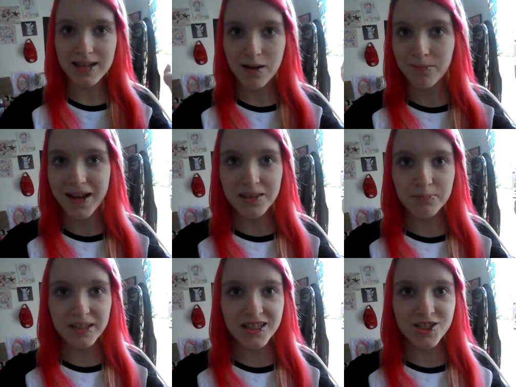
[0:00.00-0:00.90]
down by
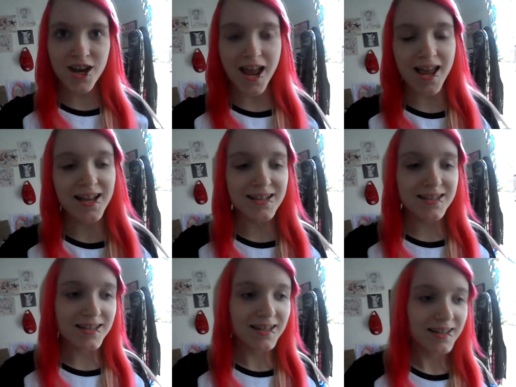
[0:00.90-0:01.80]
the beach,
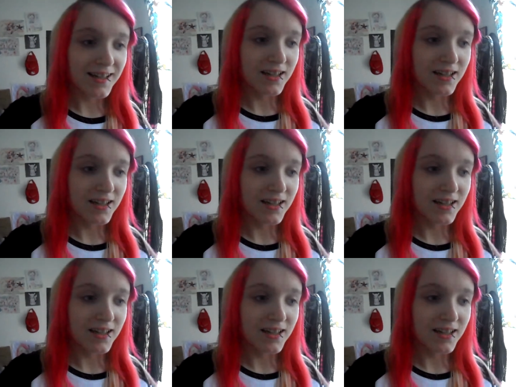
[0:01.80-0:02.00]
and